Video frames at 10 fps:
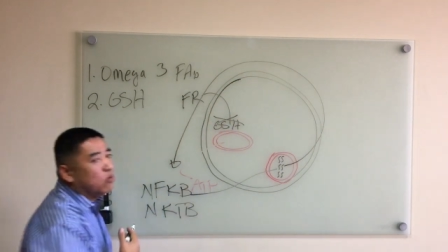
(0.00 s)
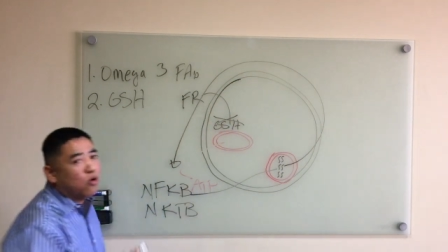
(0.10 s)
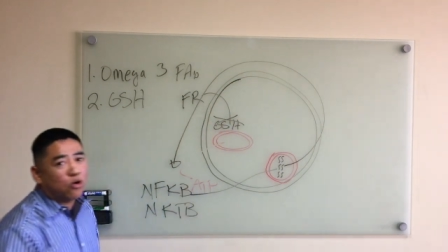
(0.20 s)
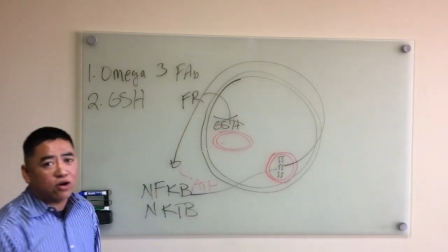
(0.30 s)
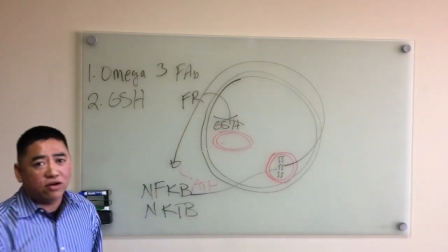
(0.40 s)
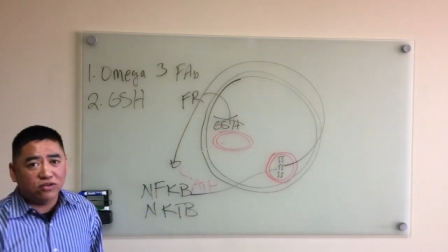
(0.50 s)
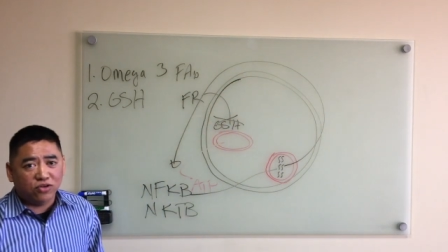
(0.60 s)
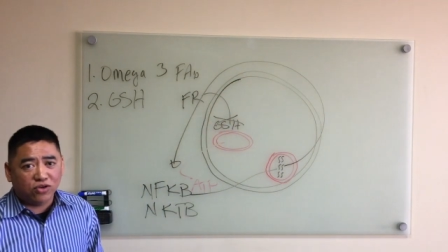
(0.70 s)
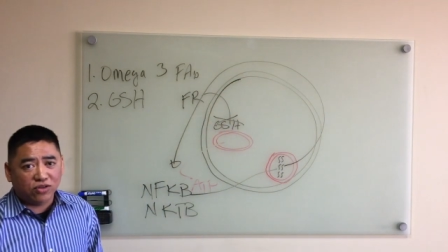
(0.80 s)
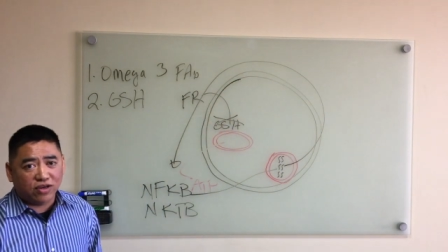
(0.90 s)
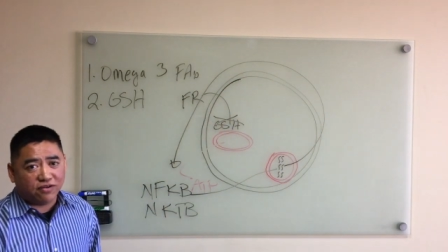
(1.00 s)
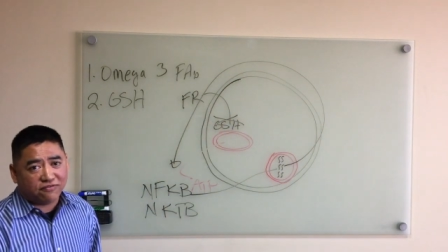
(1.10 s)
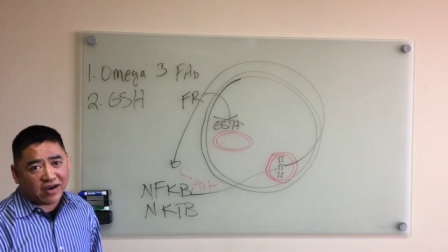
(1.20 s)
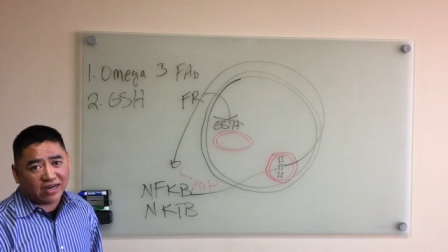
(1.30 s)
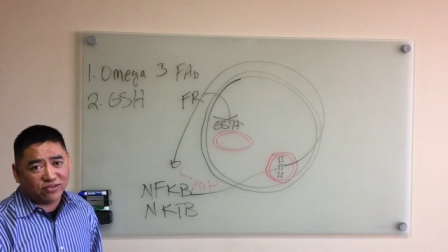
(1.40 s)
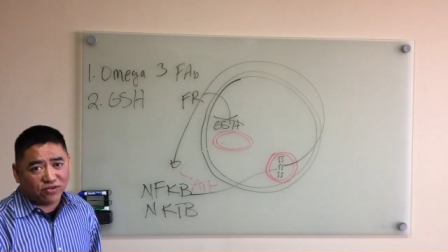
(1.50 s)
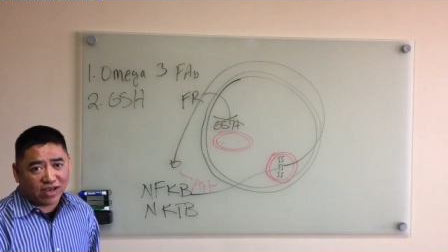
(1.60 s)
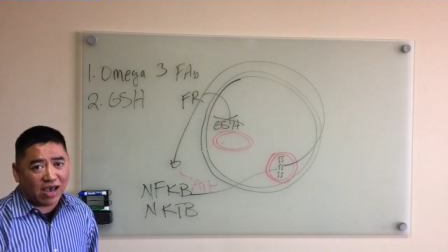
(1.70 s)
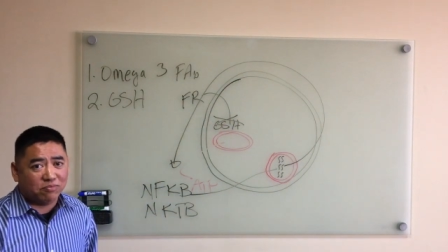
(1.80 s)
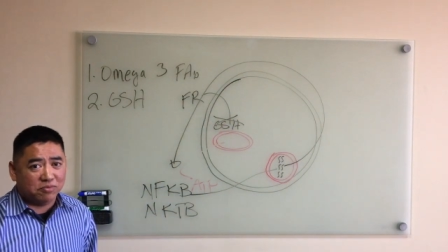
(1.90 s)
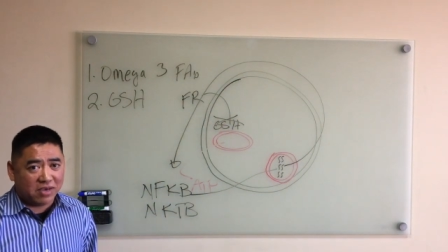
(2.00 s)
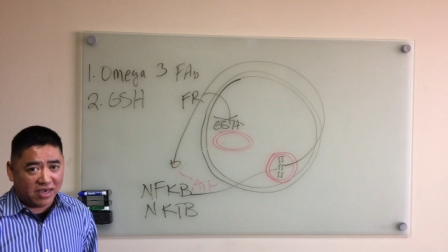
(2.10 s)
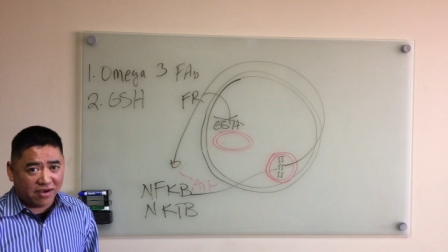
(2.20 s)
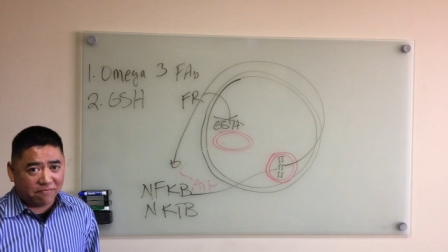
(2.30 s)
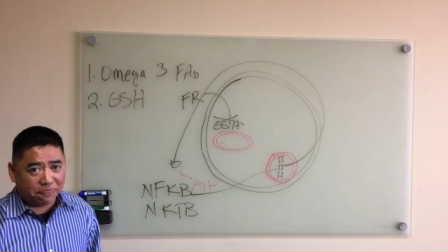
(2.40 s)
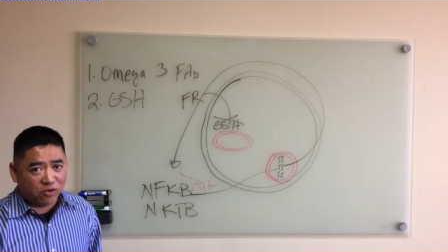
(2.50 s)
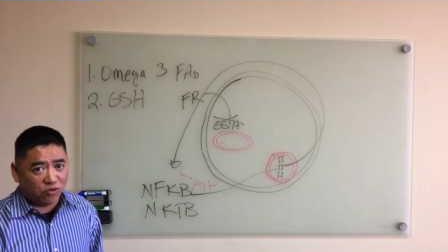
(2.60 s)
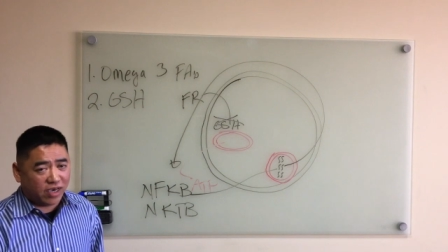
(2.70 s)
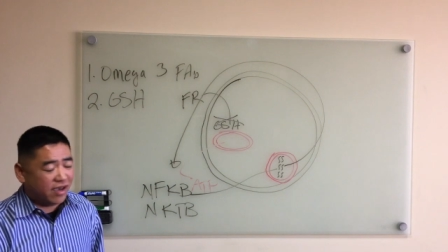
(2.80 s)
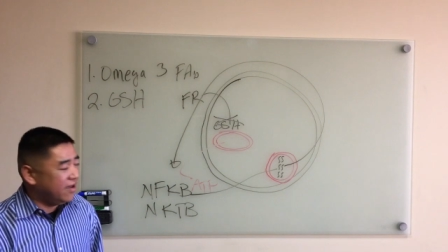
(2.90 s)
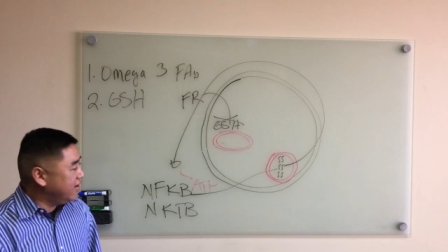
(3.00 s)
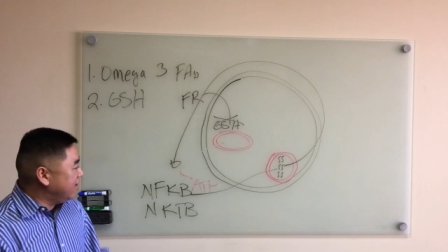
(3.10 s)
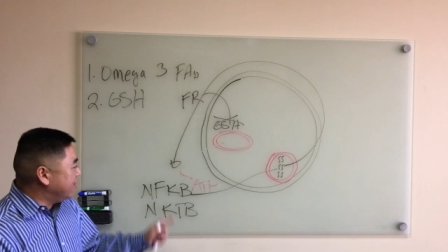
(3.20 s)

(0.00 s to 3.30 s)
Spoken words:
more nuclear factor kappa beta, okay?